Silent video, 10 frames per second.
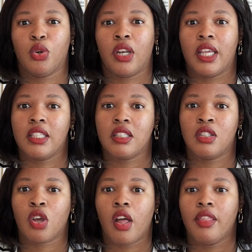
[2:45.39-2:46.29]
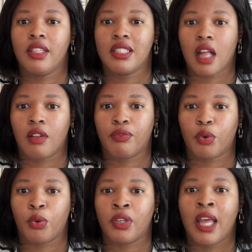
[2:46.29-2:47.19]
your lessons on the cell
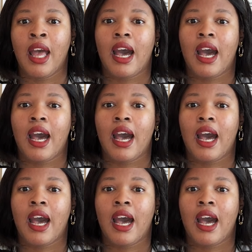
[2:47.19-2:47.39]
phone